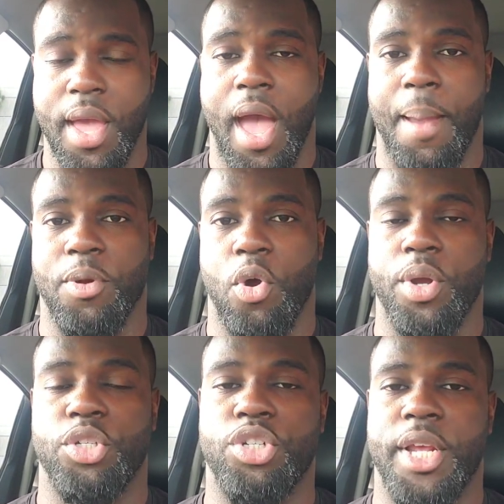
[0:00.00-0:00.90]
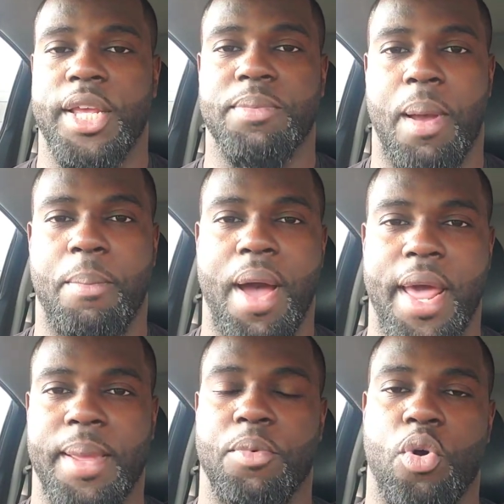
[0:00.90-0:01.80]
I'm going to change my
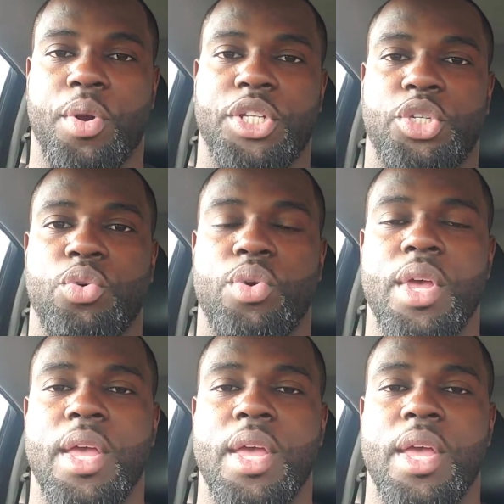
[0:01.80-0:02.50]
body. I'm going to